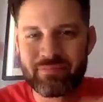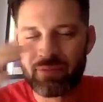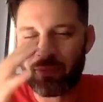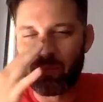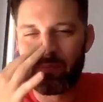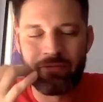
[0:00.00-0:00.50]

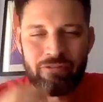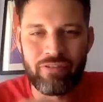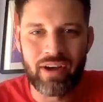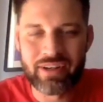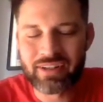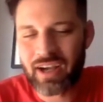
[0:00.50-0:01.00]
That's awesome.
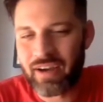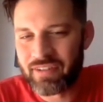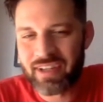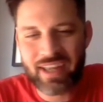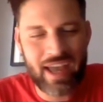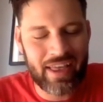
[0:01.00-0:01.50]
Fun
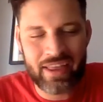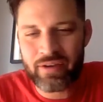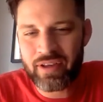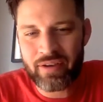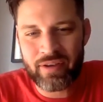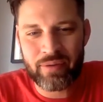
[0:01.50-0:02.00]
conversation. Yeah,
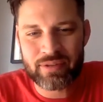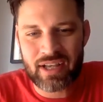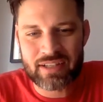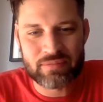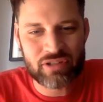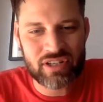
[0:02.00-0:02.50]
it, it, it, was
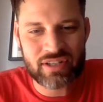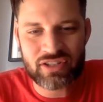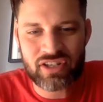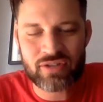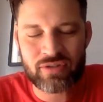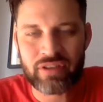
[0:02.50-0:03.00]
awesome. She's
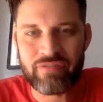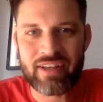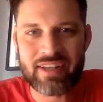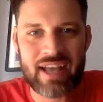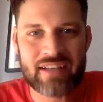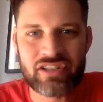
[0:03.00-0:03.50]
she's really
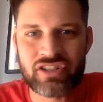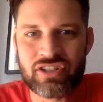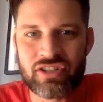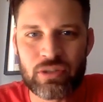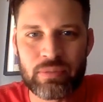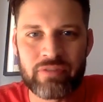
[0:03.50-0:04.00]
fantastic.
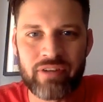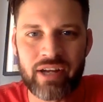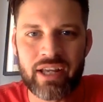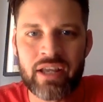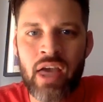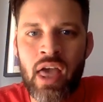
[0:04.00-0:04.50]
She's super
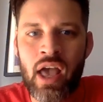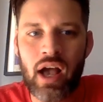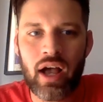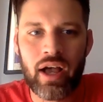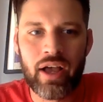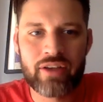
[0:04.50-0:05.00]
funny.
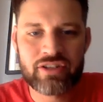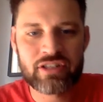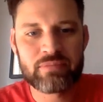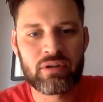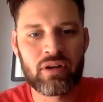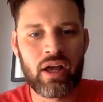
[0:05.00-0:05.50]
Uh,
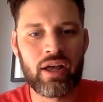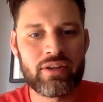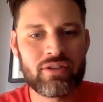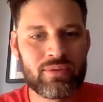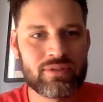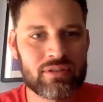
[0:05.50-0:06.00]
she's been uh,
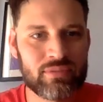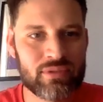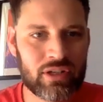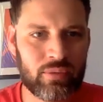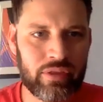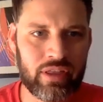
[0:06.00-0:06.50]
doing some
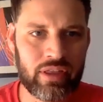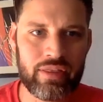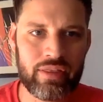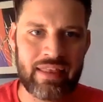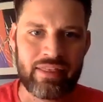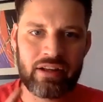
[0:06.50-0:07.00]
work with
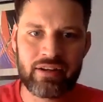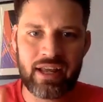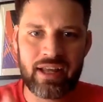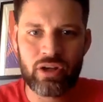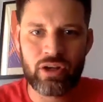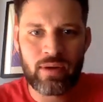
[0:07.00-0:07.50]
uh, that there
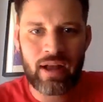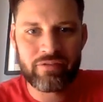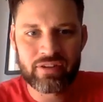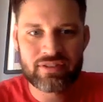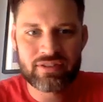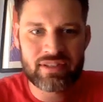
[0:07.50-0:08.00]
Danielle
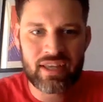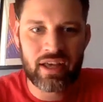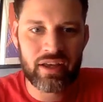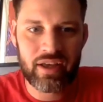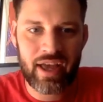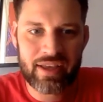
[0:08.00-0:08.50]
Radford's
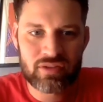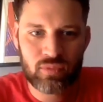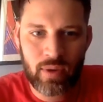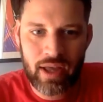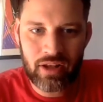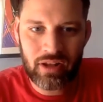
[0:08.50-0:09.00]
as
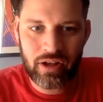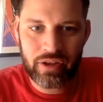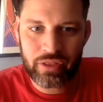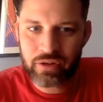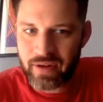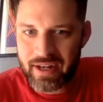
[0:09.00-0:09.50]
well
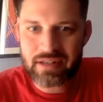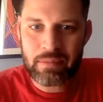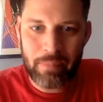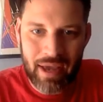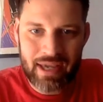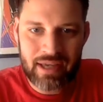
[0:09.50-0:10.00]
on the Great
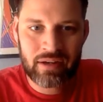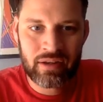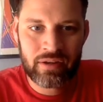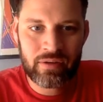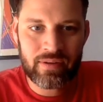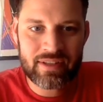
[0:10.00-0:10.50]
Debate
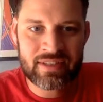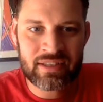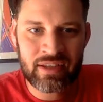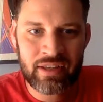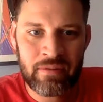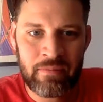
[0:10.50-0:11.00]

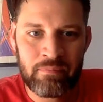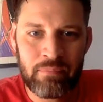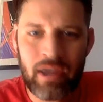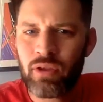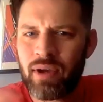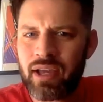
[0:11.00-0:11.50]
recently.
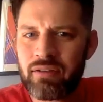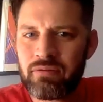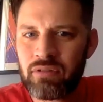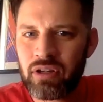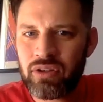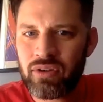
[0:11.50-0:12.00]
By the way,
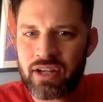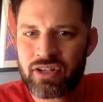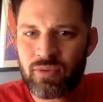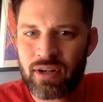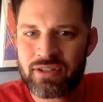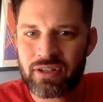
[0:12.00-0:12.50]
you guys
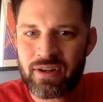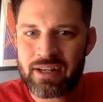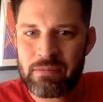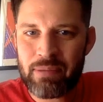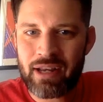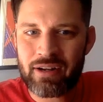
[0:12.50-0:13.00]
should watch the
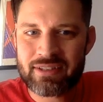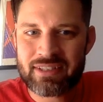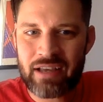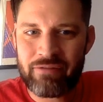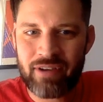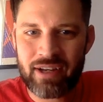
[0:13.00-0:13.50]
Great Debate on
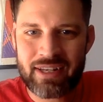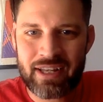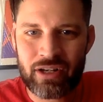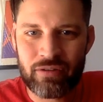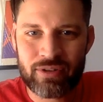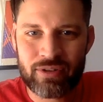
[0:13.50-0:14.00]
Sci-Fi.
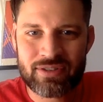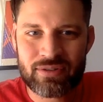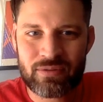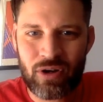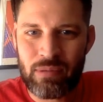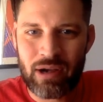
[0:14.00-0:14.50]
Danielle voices
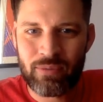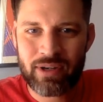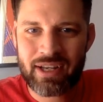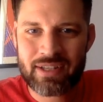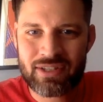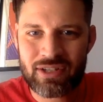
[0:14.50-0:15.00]
a robot. what
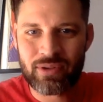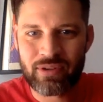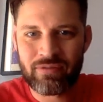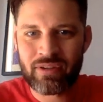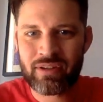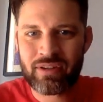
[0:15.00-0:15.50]
are you guys
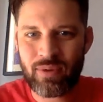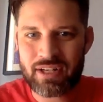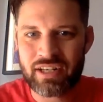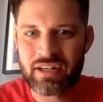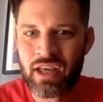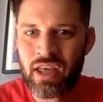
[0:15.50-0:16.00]
doing? Uh,
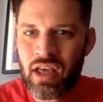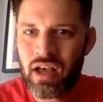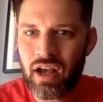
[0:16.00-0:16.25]
watch it.